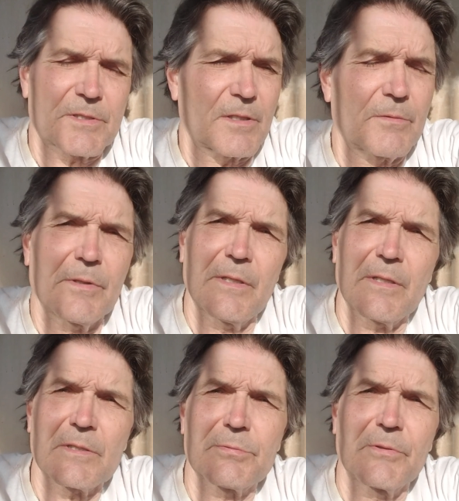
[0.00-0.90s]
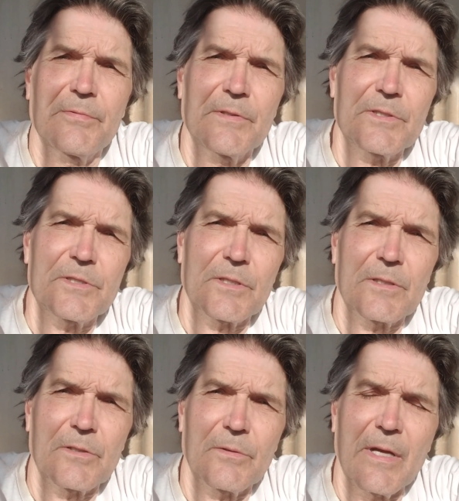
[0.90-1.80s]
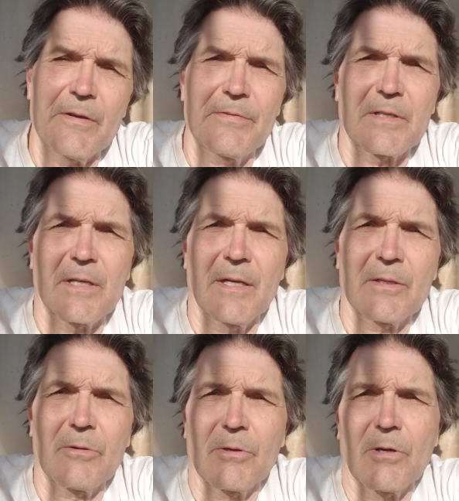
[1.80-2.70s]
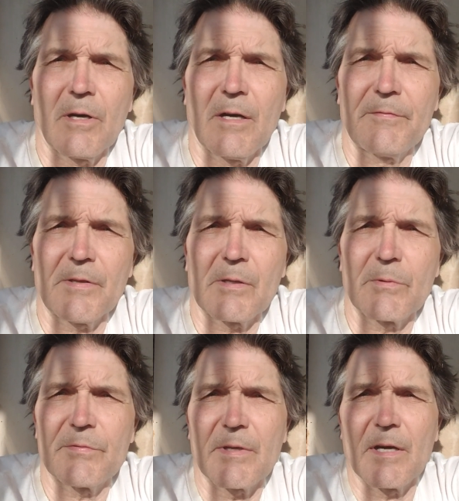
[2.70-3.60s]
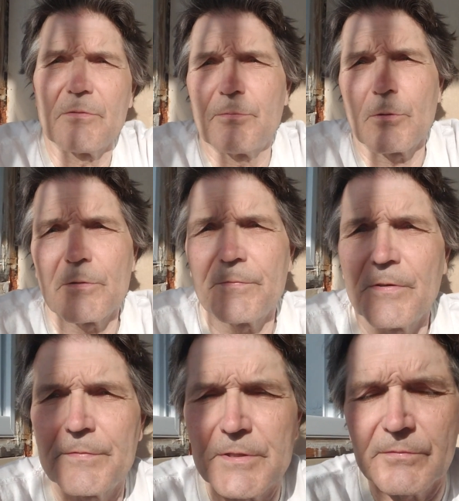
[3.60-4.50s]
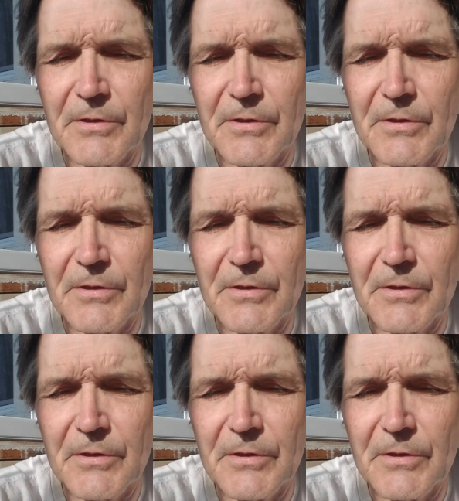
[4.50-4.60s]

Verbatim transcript: our readings. We finished a carafe of Congo coffee, and we've got four-fifths of a